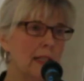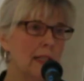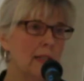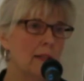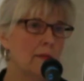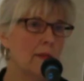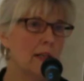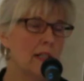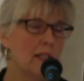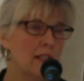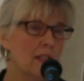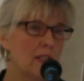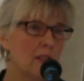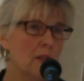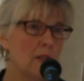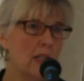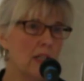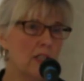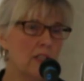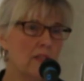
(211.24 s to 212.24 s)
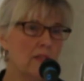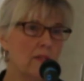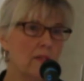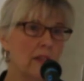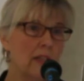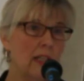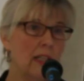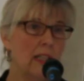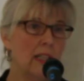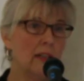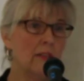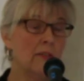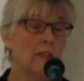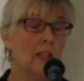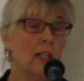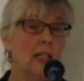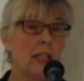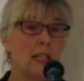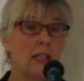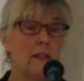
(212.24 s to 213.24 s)
registration
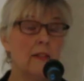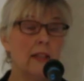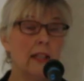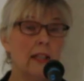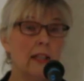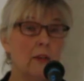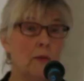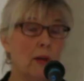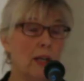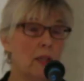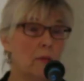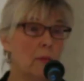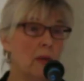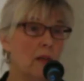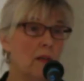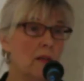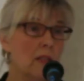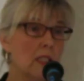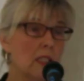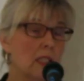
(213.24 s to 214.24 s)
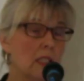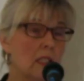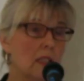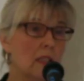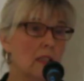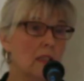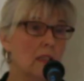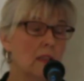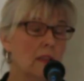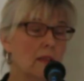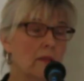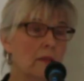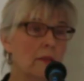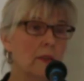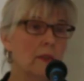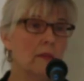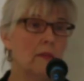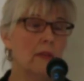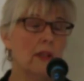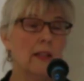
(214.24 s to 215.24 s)
via the grandparenting
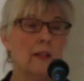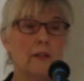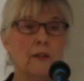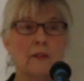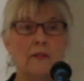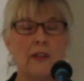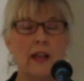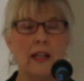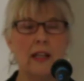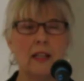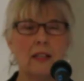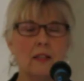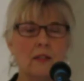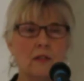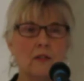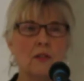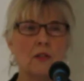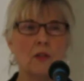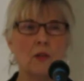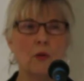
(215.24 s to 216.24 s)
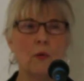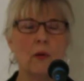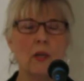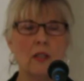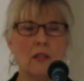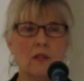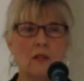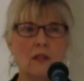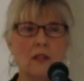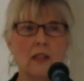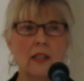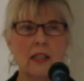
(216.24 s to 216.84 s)
route. I don't know if that answers your question.